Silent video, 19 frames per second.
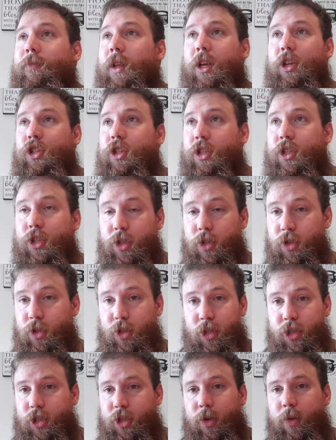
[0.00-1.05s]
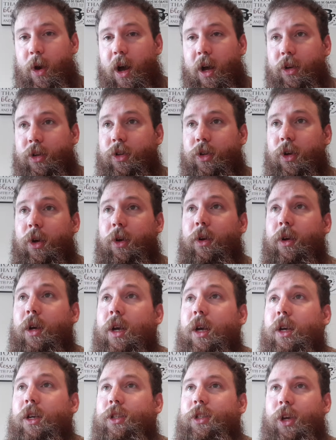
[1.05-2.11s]
It's just too hard to do.
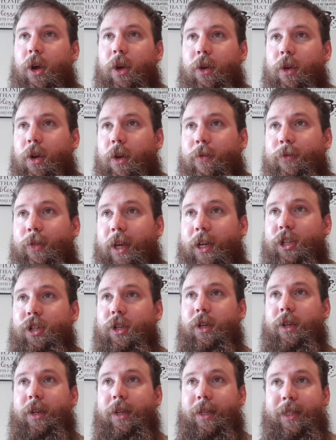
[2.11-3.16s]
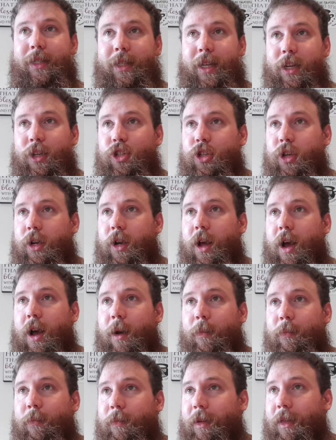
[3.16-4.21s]
So, flexion and extension
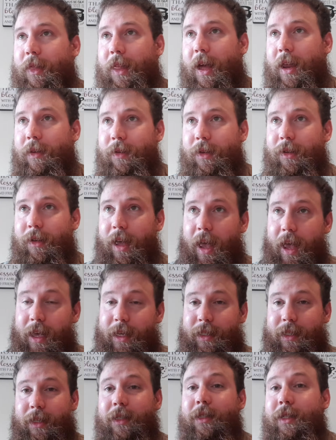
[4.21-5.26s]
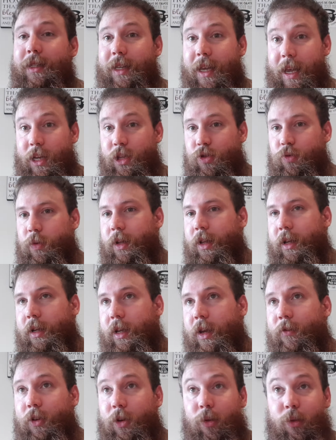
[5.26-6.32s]
in that essence is really
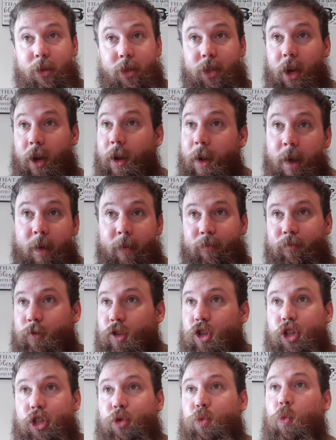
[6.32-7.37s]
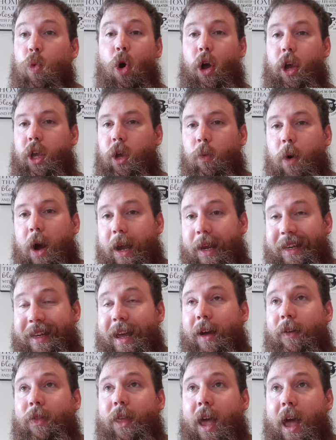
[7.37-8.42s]
difficult. So just work your way
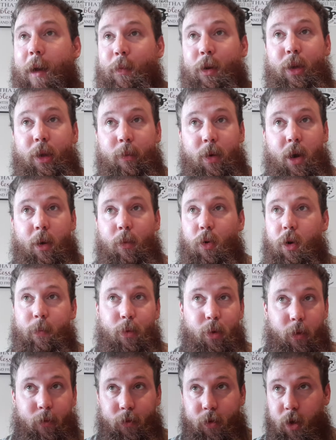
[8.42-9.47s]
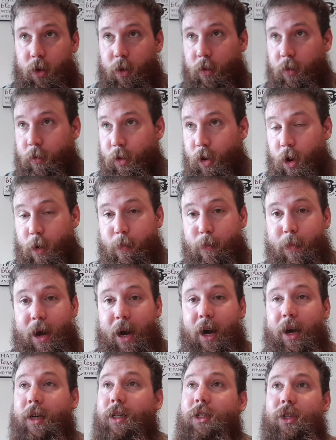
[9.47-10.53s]
down the hammer. You might want to put a few,
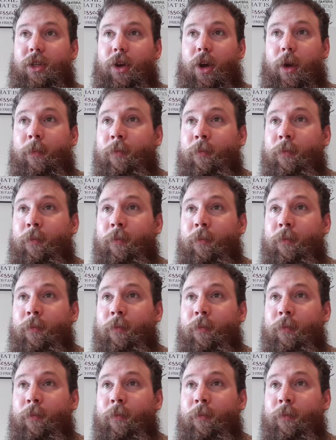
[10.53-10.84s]
marks,